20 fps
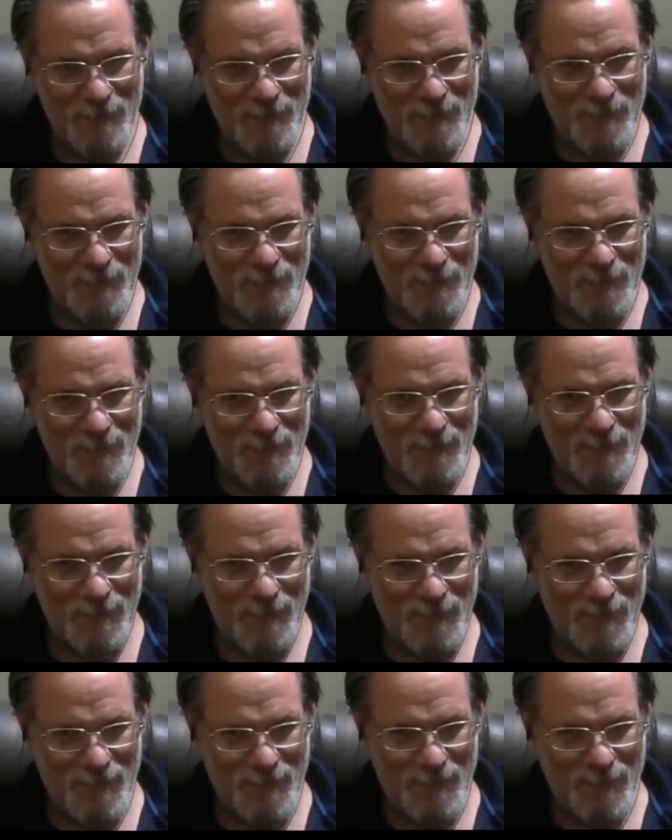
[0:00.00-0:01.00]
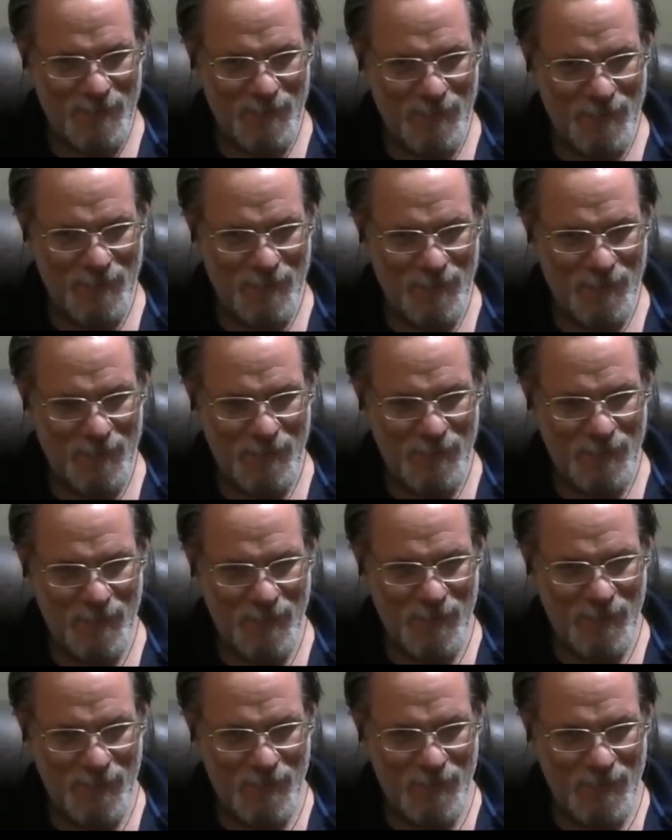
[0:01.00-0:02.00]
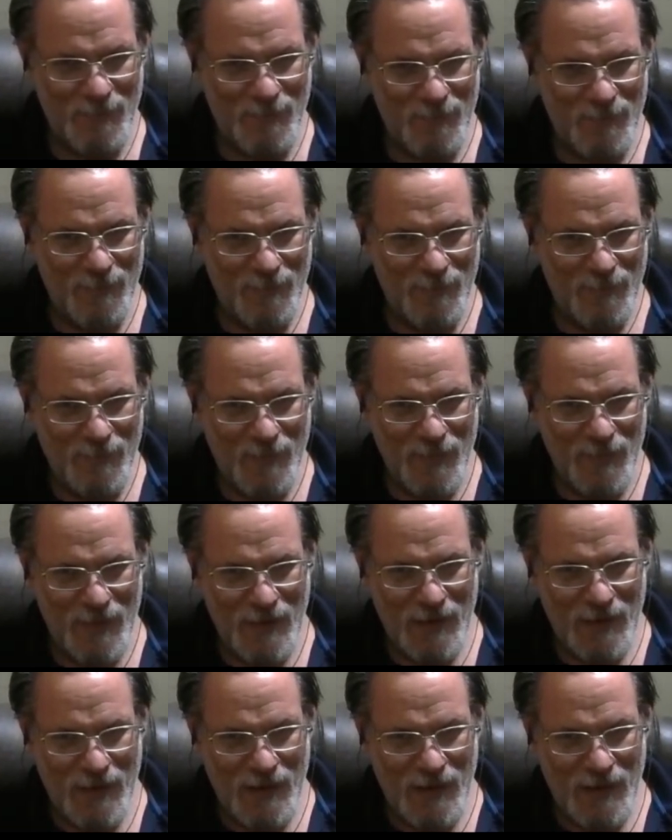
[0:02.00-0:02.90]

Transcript: No words are spoken by the person on screen.